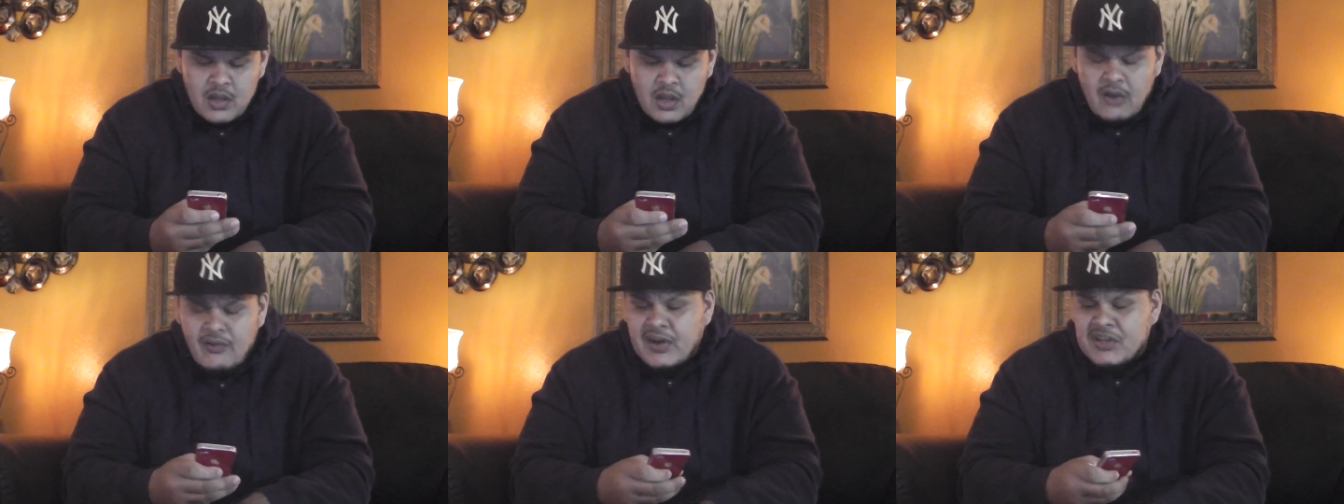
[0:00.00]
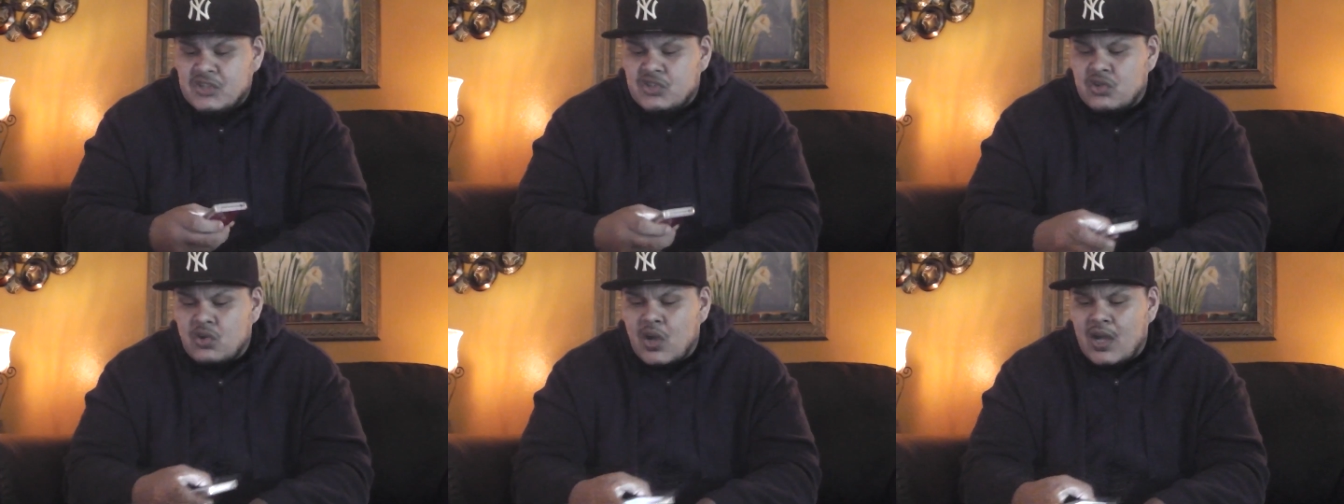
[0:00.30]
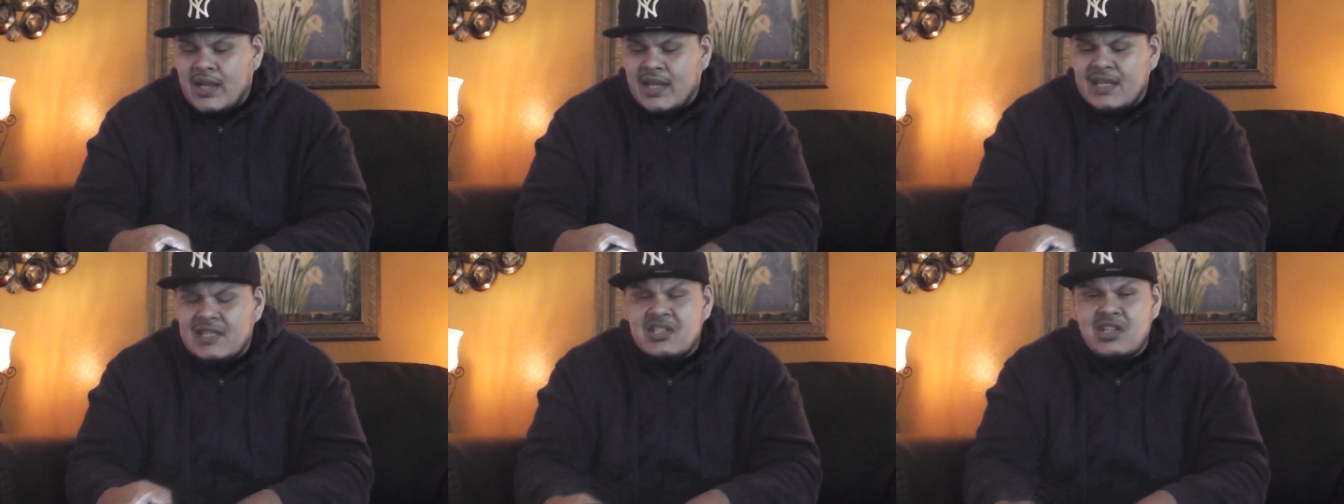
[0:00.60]
Alright, so
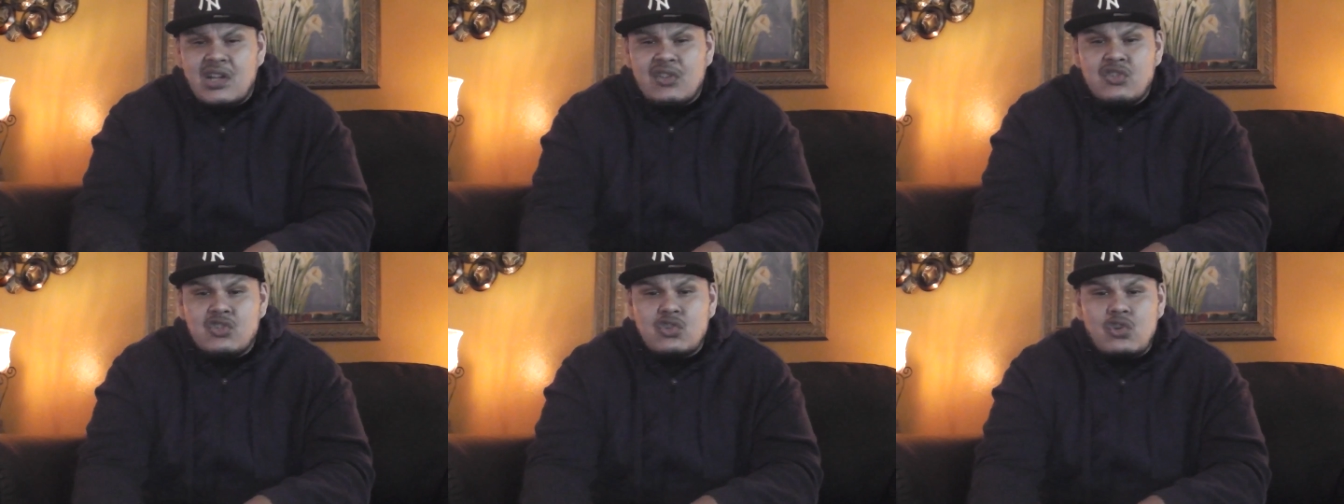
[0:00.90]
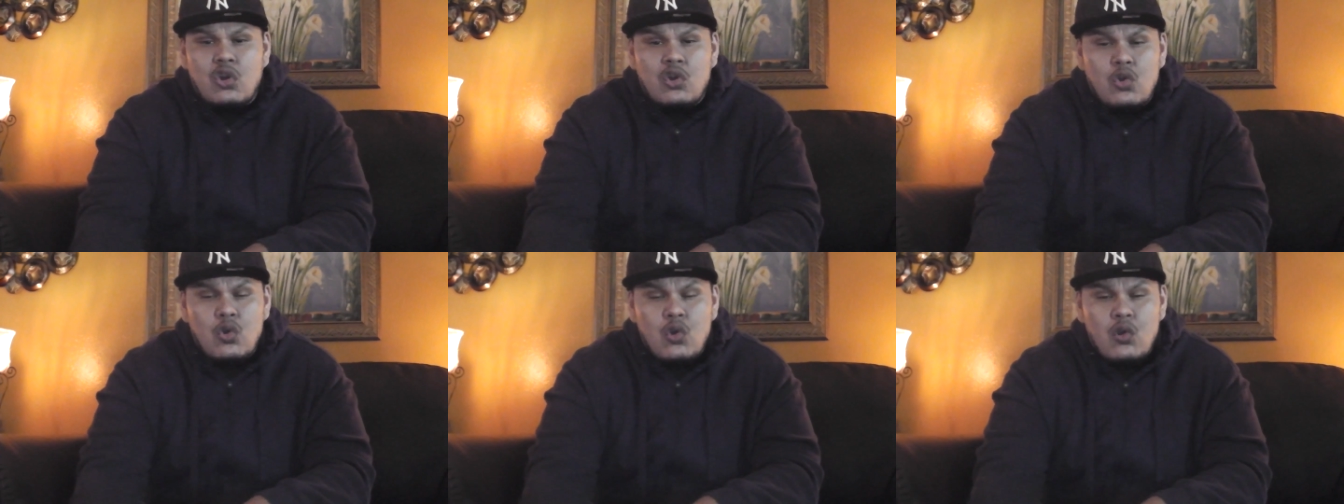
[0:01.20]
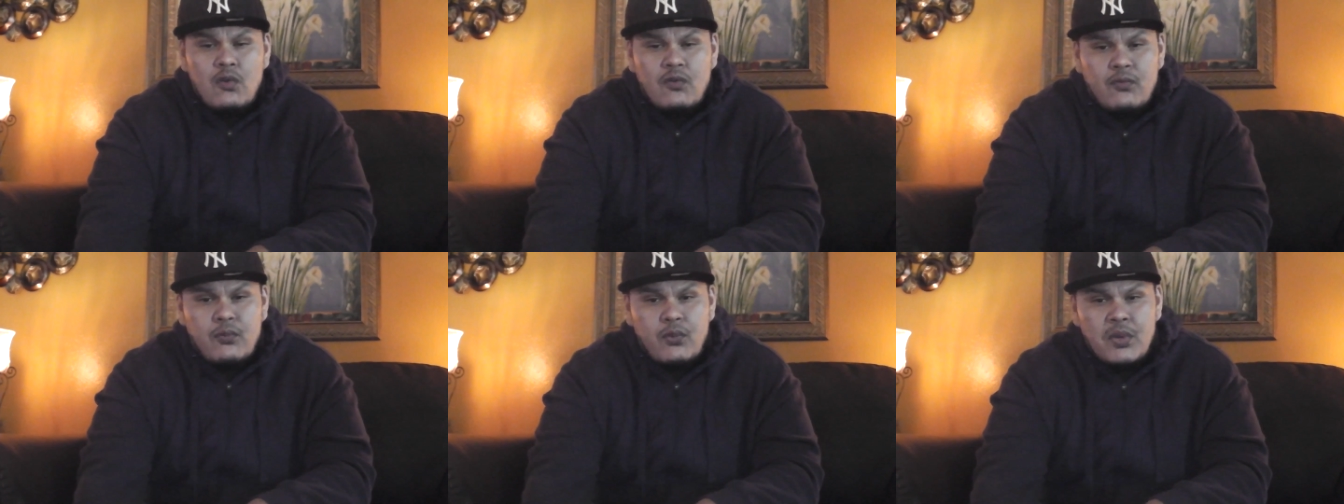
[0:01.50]
I guess I'll start
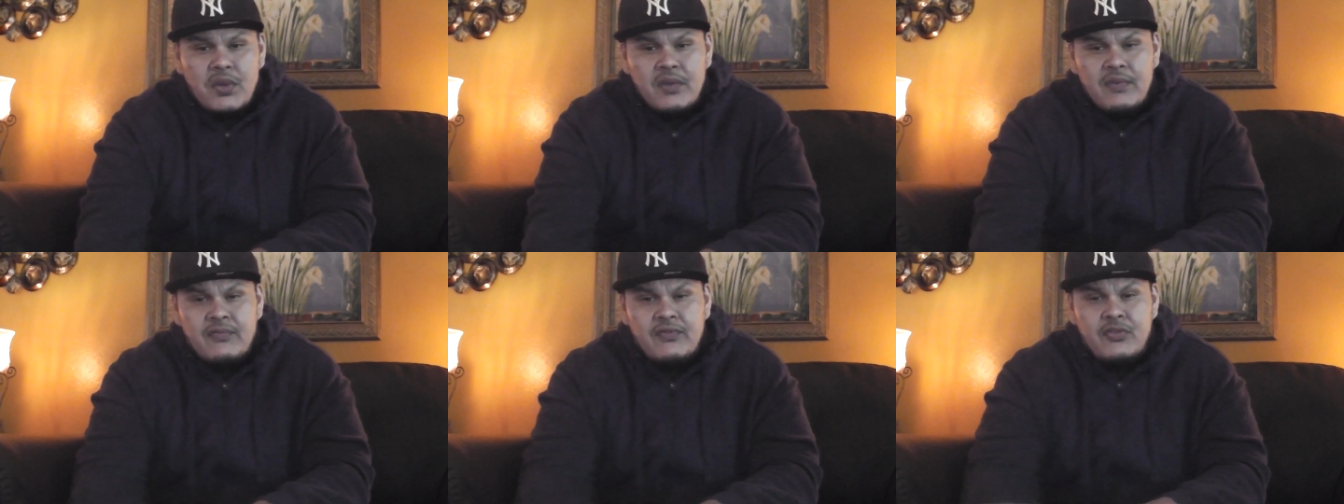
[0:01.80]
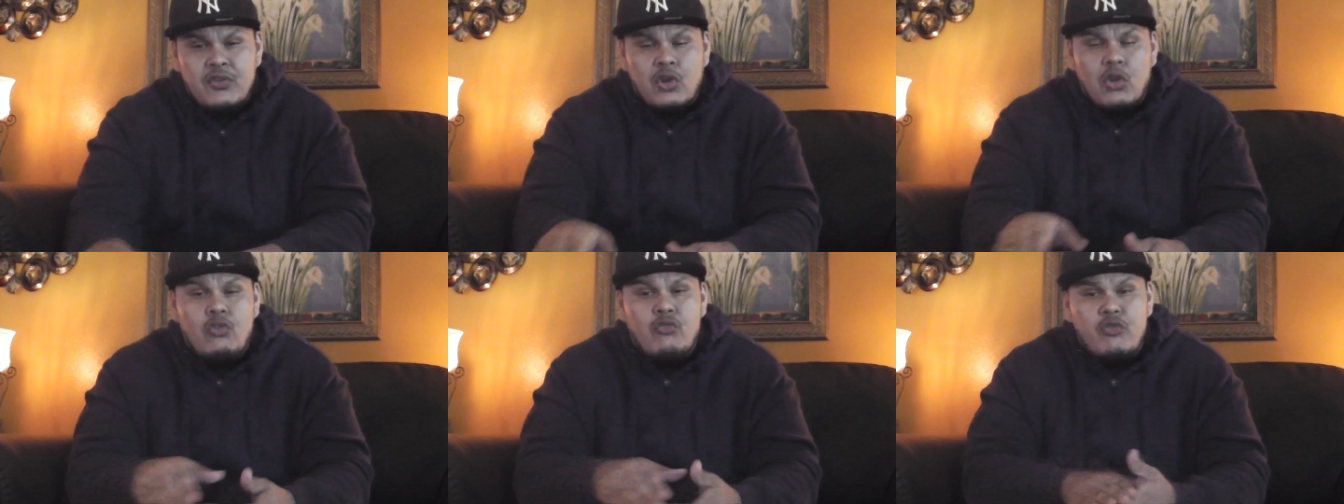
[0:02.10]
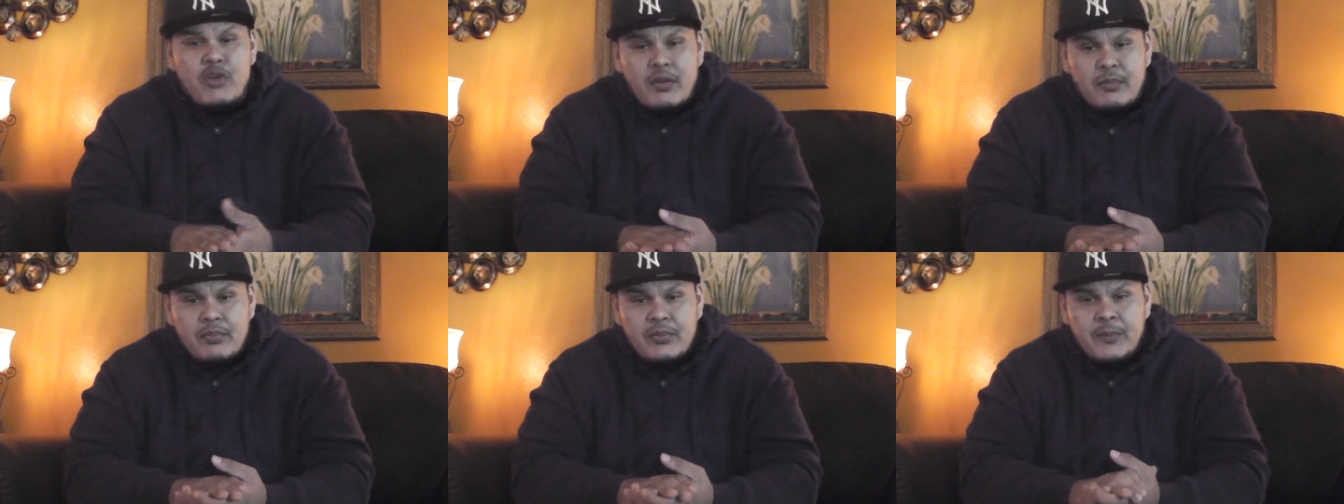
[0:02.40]
off with the
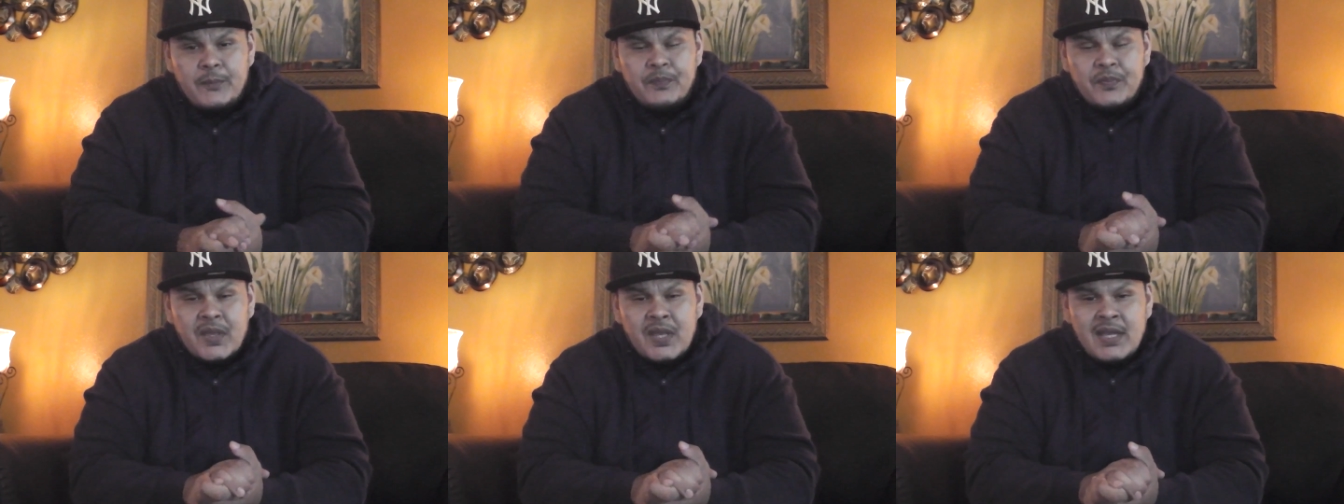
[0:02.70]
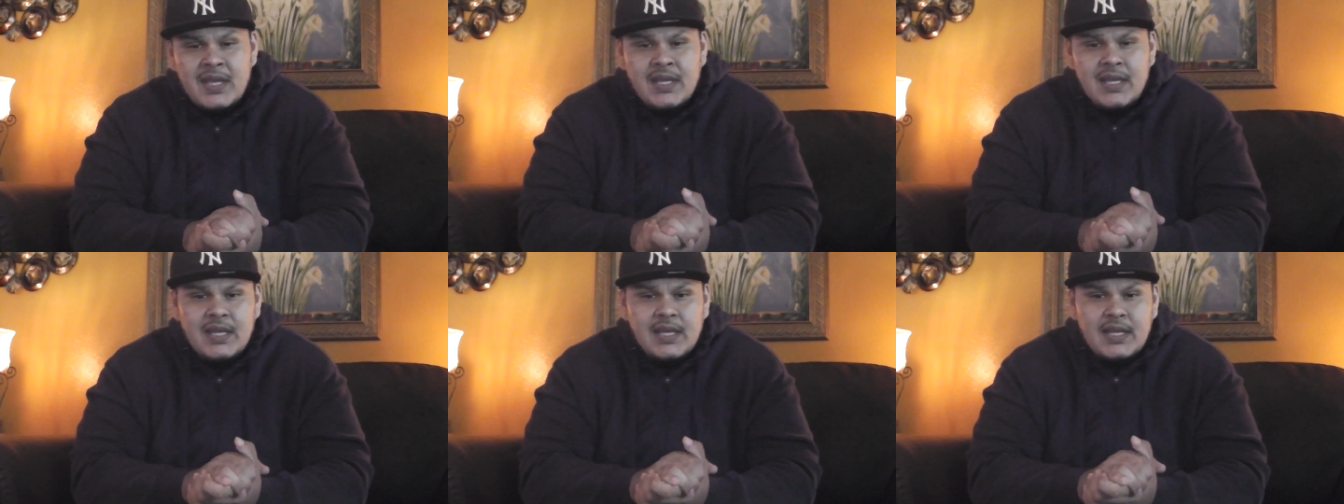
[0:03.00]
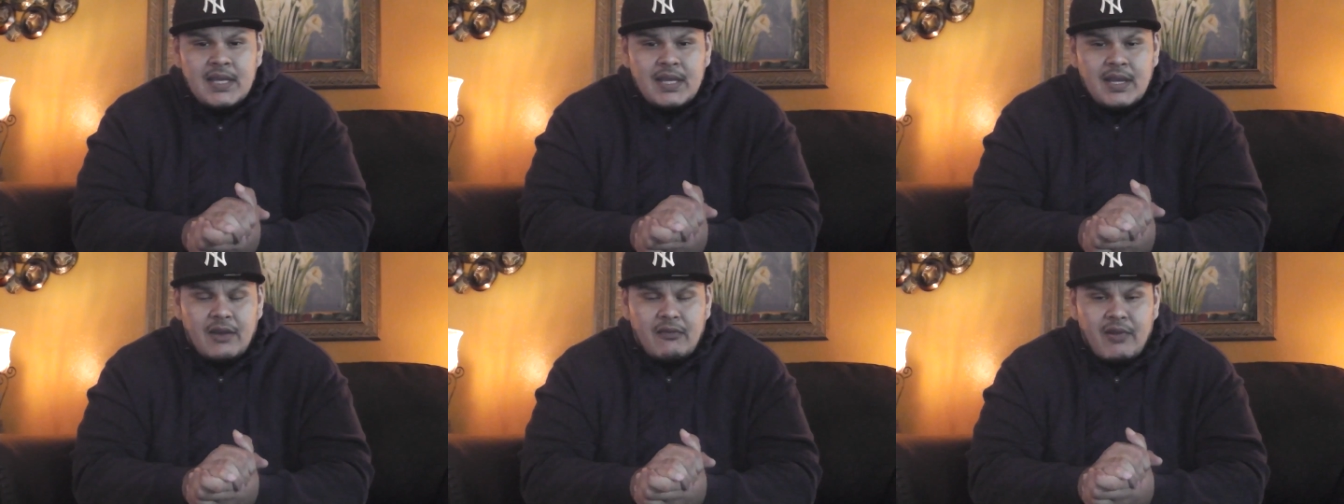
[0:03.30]
grip.
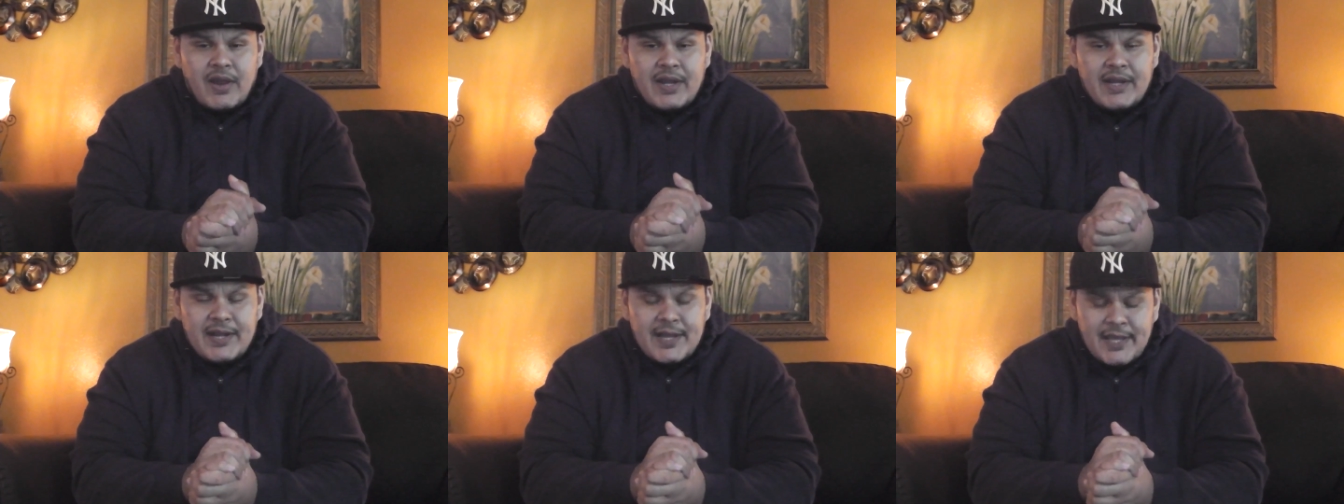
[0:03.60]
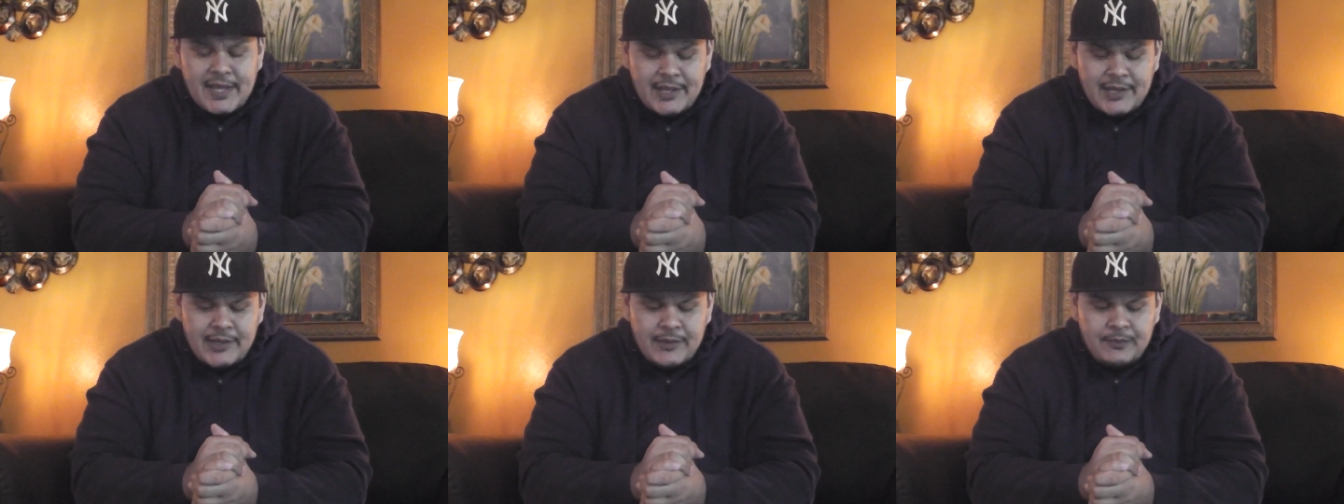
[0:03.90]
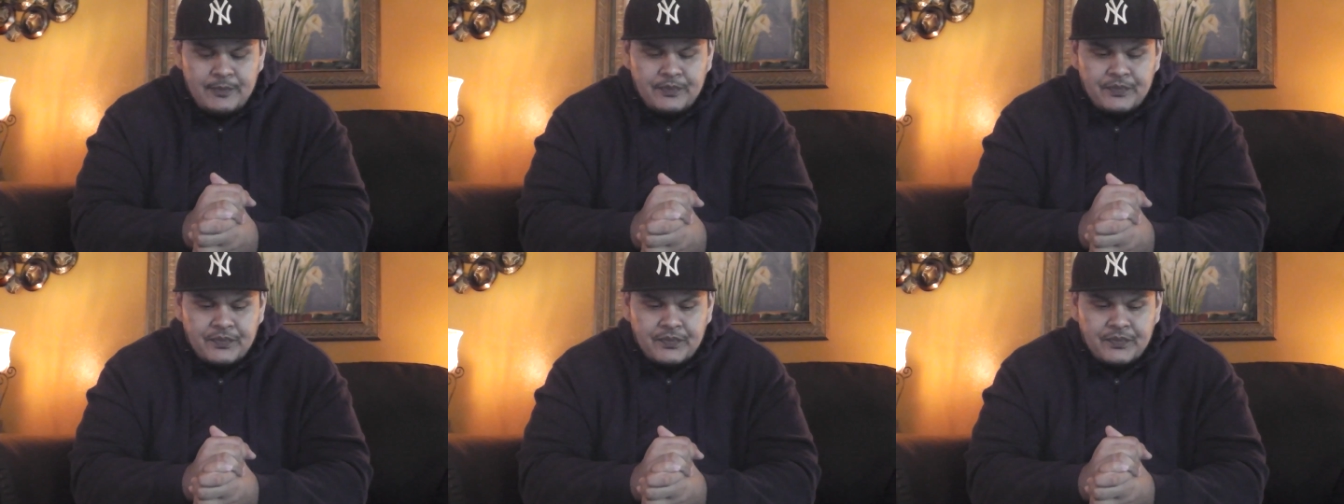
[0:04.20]
Alright, now